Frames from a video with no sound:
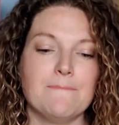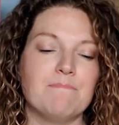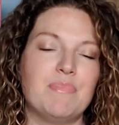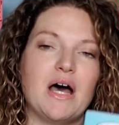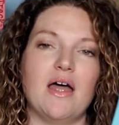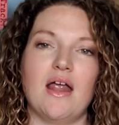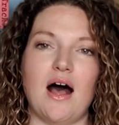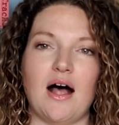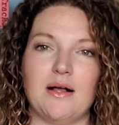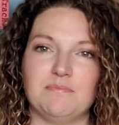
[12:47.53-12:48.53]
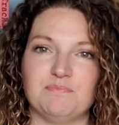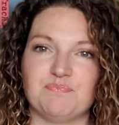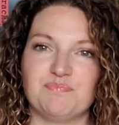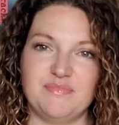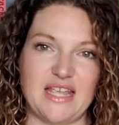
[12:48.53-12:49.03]
But um,
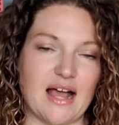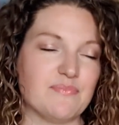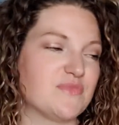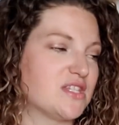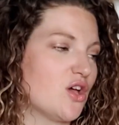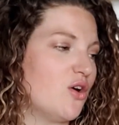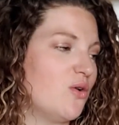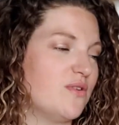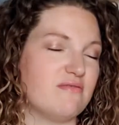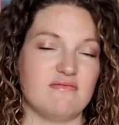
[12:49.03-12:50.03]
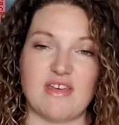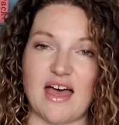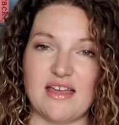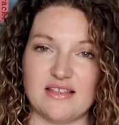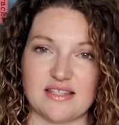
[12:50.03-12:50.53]
yeah, so
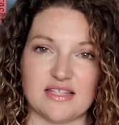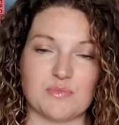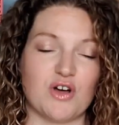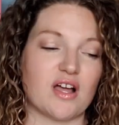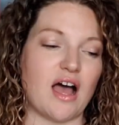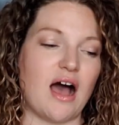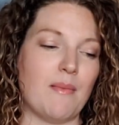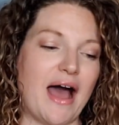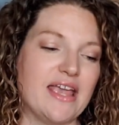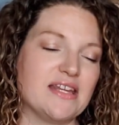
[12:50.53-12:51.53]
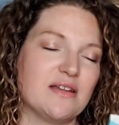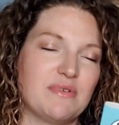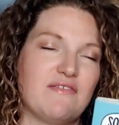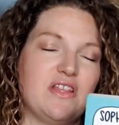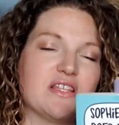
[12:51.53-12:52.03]
that is this book. Um, I ended up
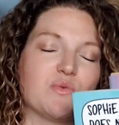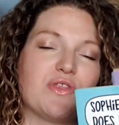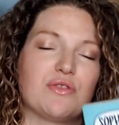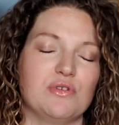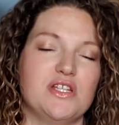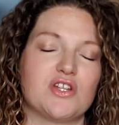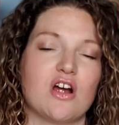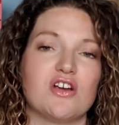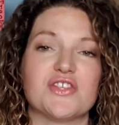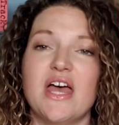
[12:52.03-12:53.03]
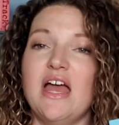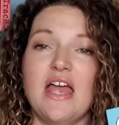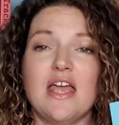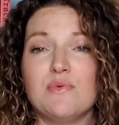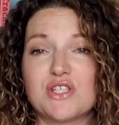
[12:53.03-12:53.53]
giving this one three stars.
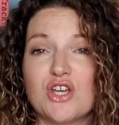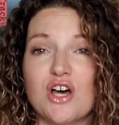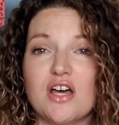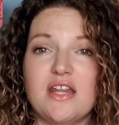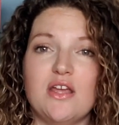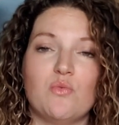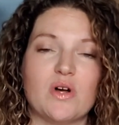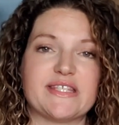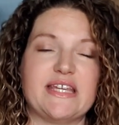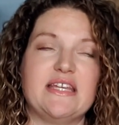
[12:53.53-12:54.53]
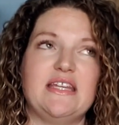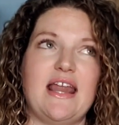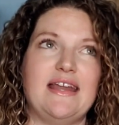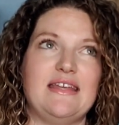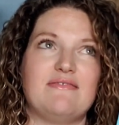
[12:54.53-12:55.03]
It was good. It wasn't
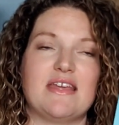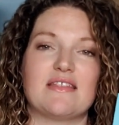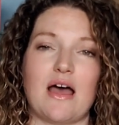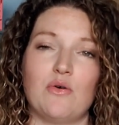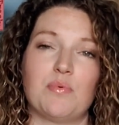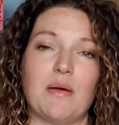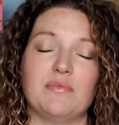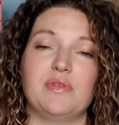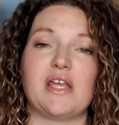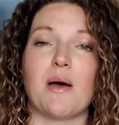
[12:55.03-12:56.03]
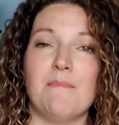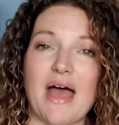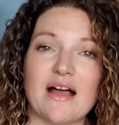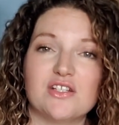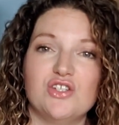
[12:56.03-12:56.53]
anything that I will probably come
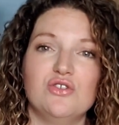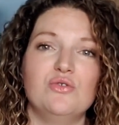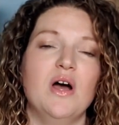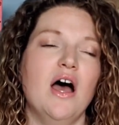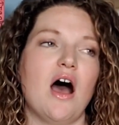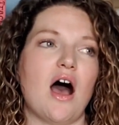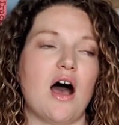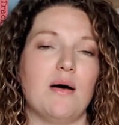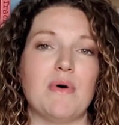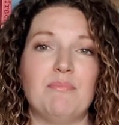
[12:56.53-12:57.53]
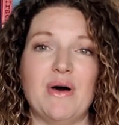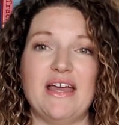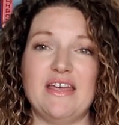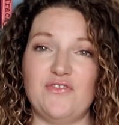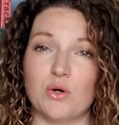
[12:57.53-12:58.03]
back to. Um,
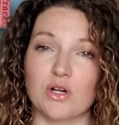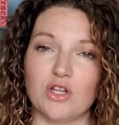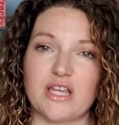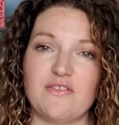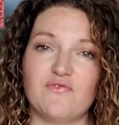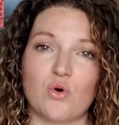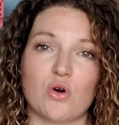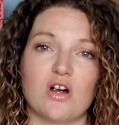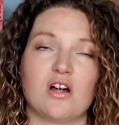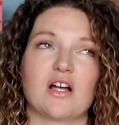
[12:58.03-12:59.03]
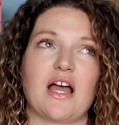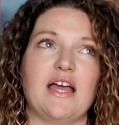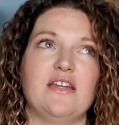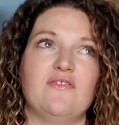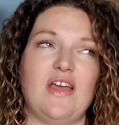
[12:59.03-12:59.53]
but if you are looking for
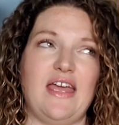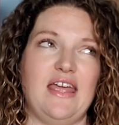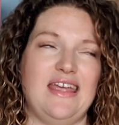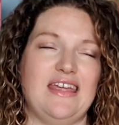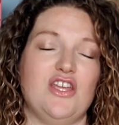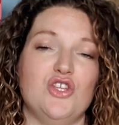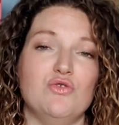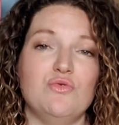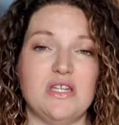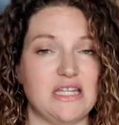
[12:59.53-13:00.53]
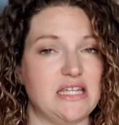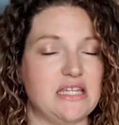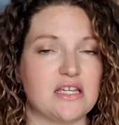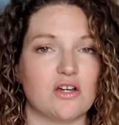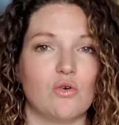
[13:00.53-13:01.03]
kind of a
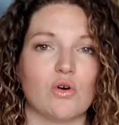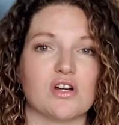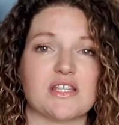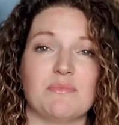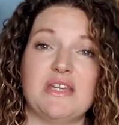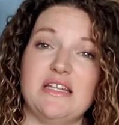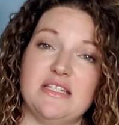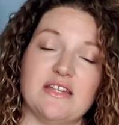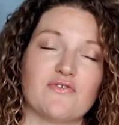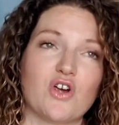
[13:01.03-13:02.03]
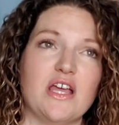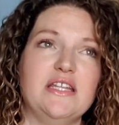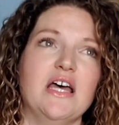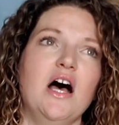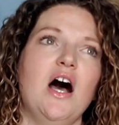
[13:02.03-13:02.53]
unique or something
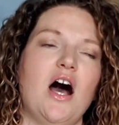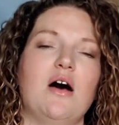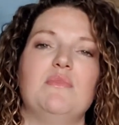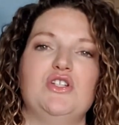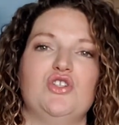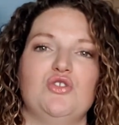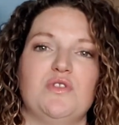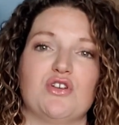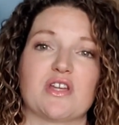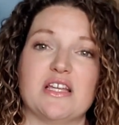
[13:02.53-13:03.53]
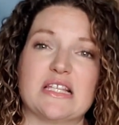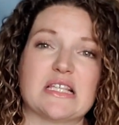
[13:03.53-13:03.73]
different um, to do with your kids,